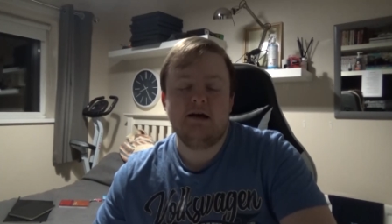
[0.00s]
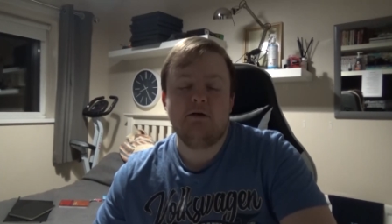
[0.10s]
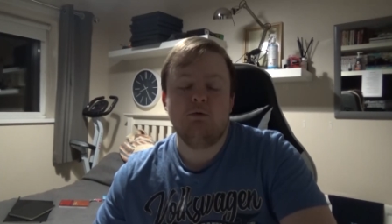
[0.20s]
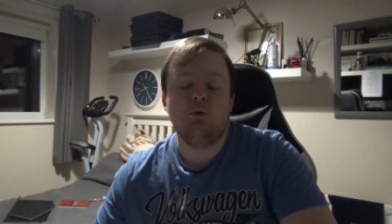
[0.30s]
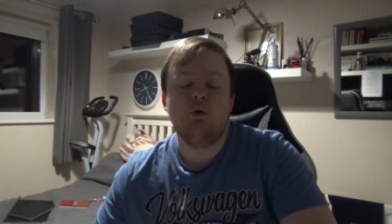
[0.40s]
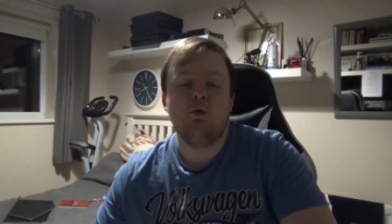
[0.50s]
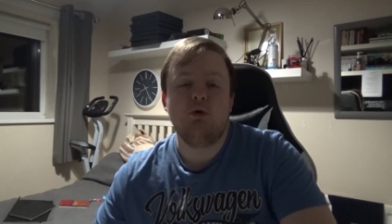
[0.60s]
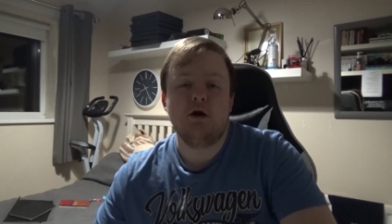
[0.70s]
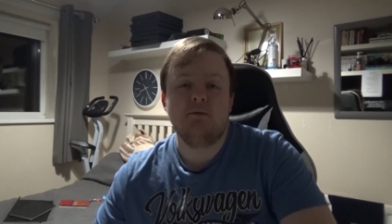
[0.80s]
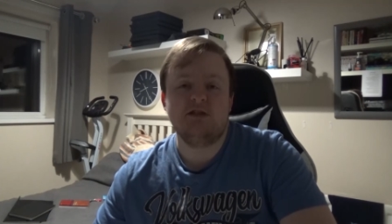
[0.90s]
it will
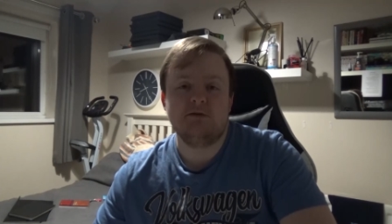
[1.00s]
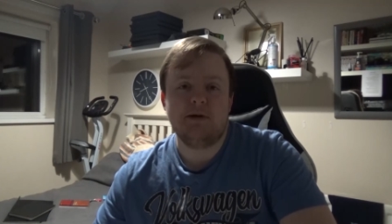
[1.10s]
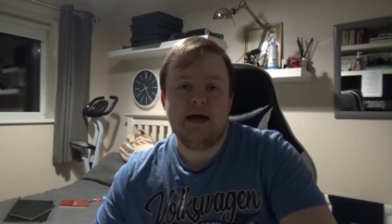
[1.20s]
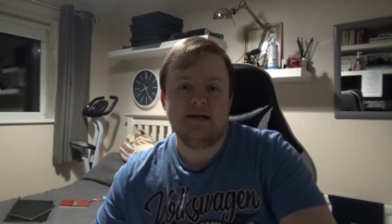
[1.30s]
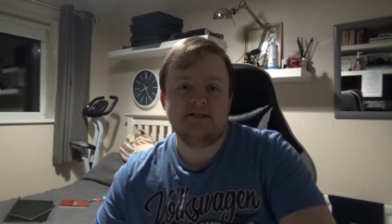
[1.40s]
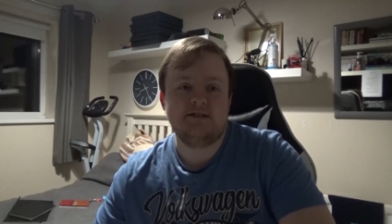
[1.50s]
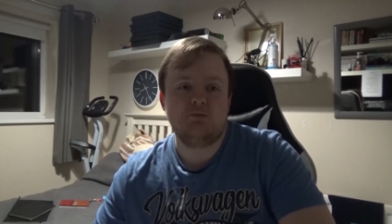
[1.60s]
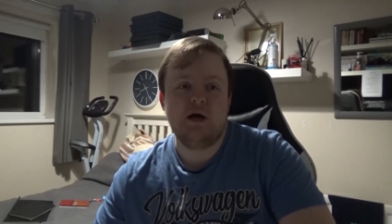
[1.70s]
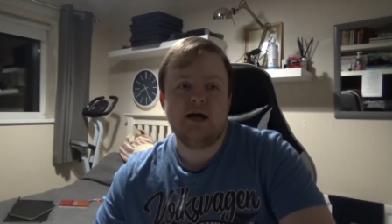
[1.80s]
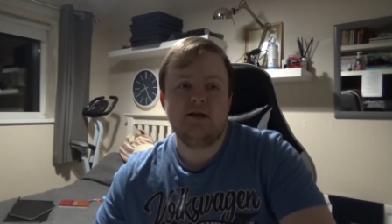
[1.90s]
all come to pass
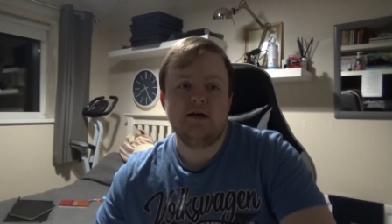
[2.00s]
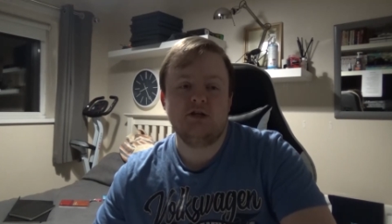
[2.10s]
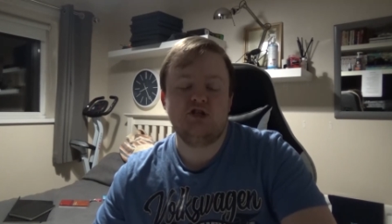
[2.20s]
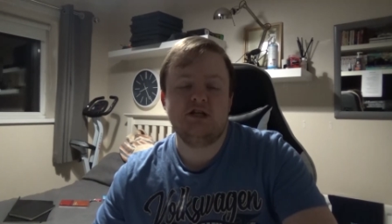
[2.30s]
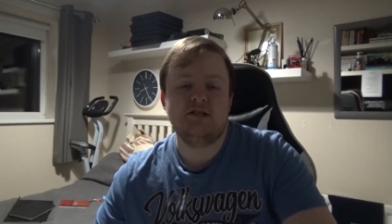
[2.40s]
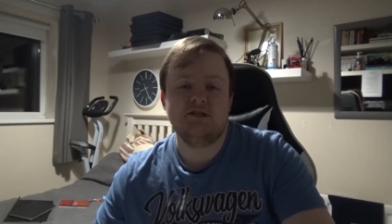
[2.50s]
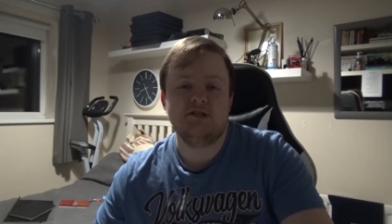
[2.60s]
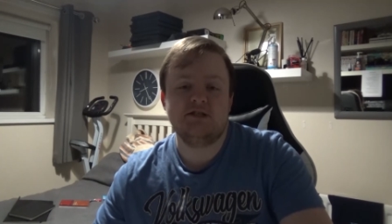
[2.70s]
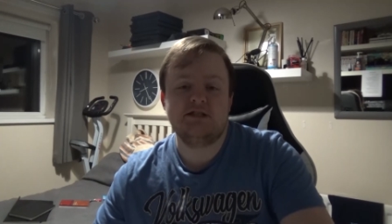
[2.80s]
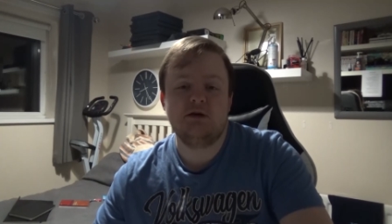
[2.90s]
when uh,
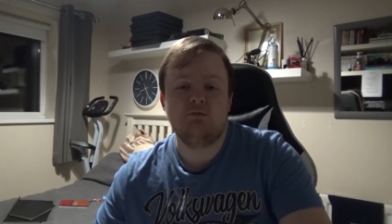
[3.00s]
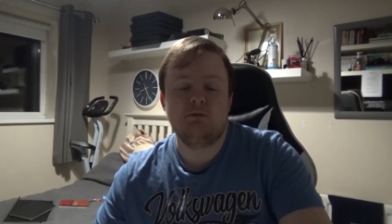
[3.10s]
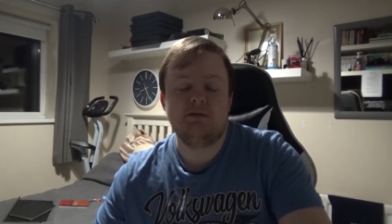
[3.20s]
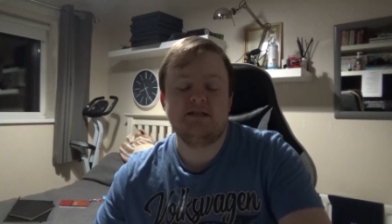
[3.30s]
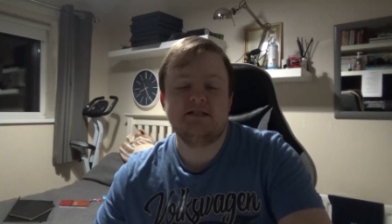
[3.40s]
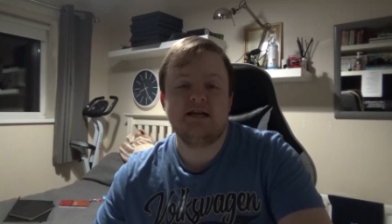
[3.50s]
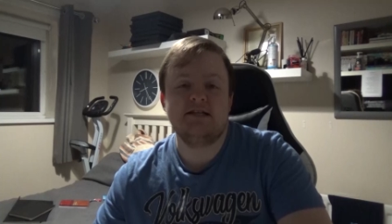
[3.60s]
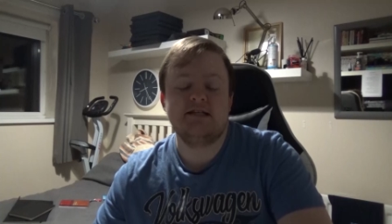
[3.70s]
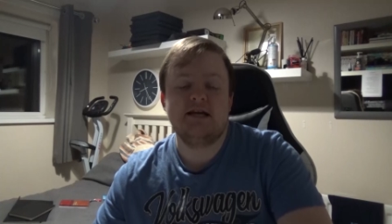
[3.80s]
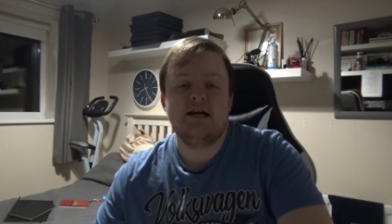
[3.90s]
Jesus uh, would be
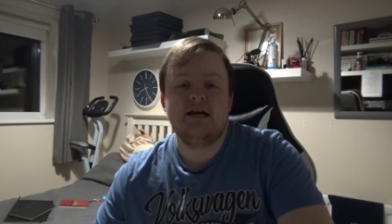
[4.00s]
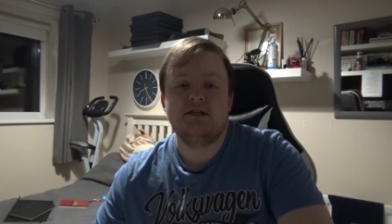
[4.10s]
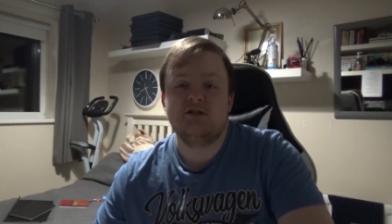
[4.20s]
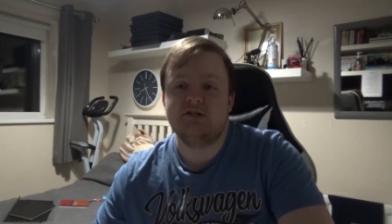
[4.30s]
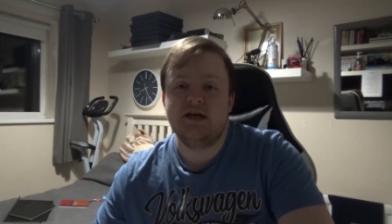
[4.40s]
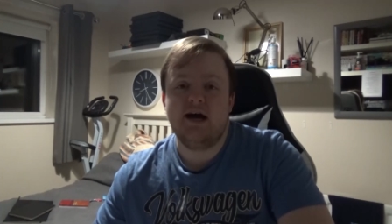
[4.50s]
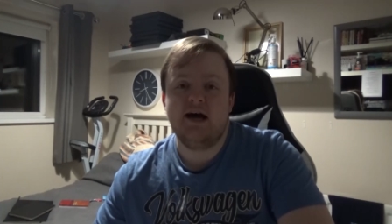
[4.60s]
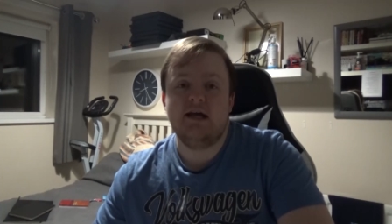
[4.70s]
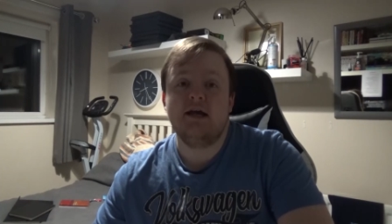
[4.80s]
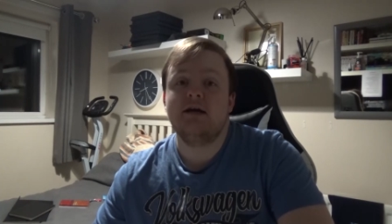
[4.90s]
sent to
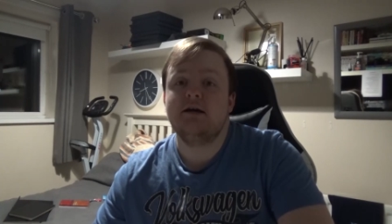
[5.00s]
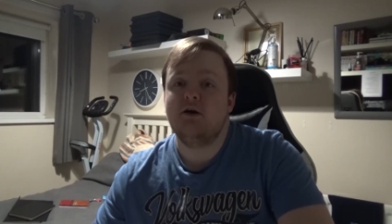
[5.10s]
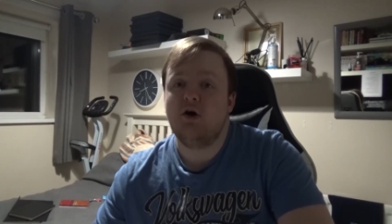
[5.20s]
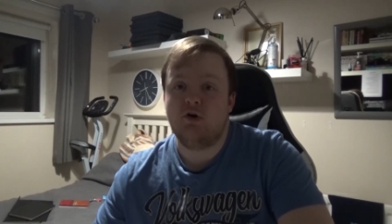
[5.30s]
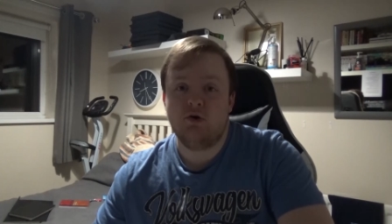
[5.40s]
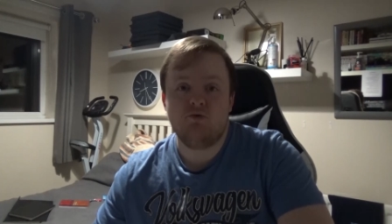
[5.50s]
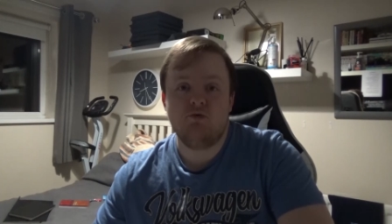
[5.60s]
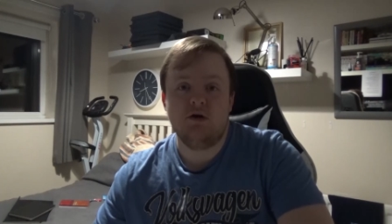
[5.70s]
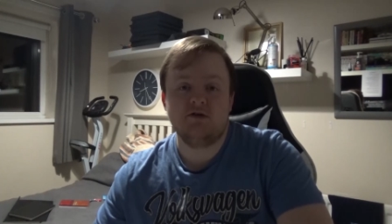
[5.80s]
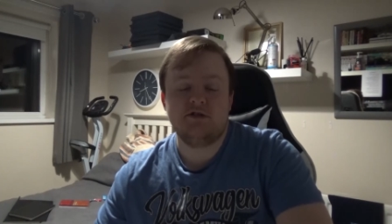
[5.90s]
die on a
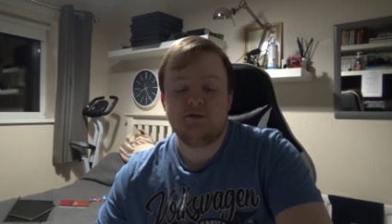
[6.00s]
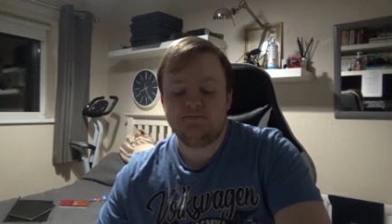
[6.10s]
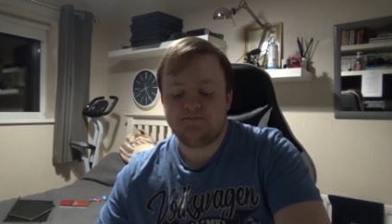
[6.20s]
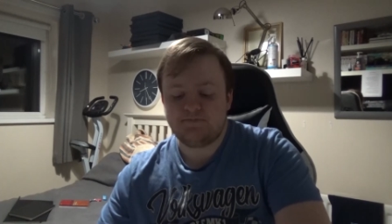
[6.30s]
cross.